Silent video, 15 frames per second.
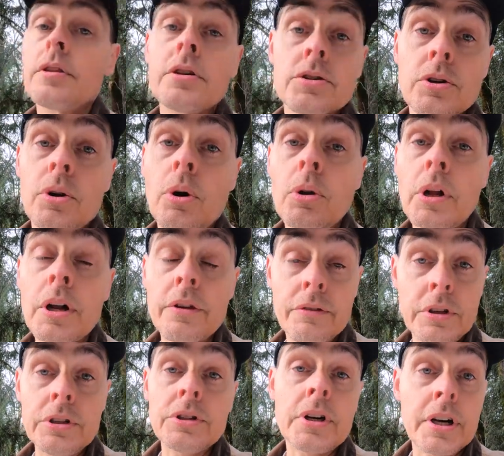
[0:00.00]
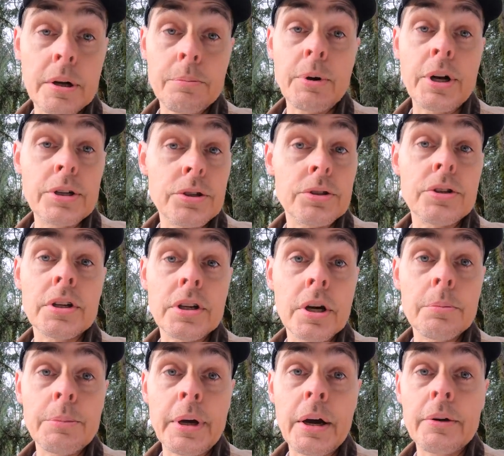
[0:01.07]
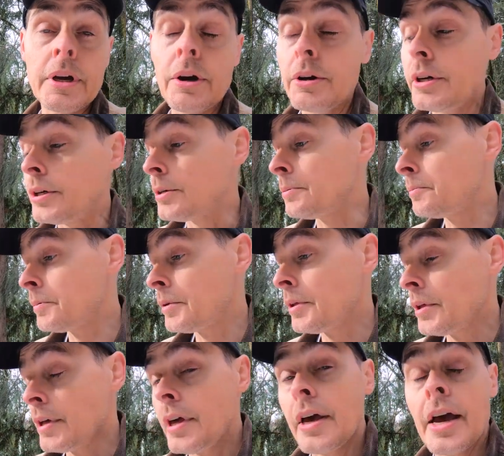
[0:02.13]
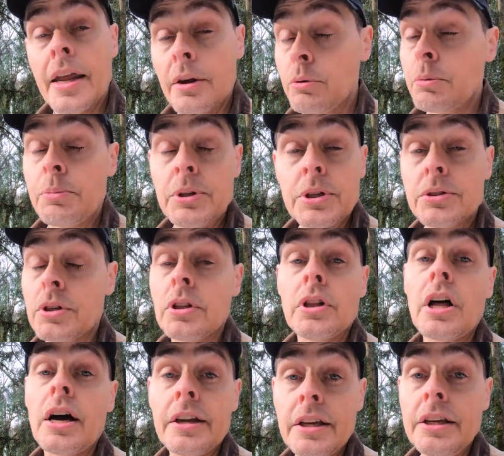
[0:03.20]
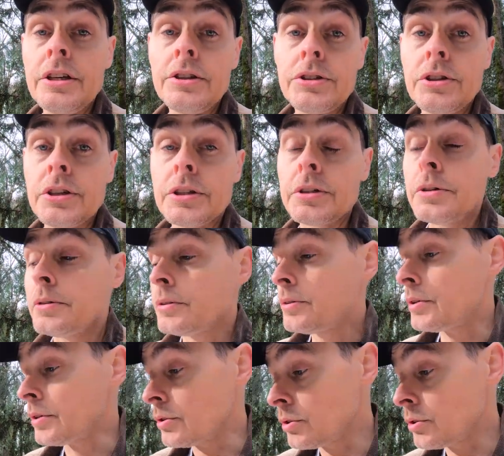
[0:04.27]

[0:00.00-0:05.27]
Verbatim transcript: There's a whole lot of these kind of branches that come down out here and it would be just a lot easier to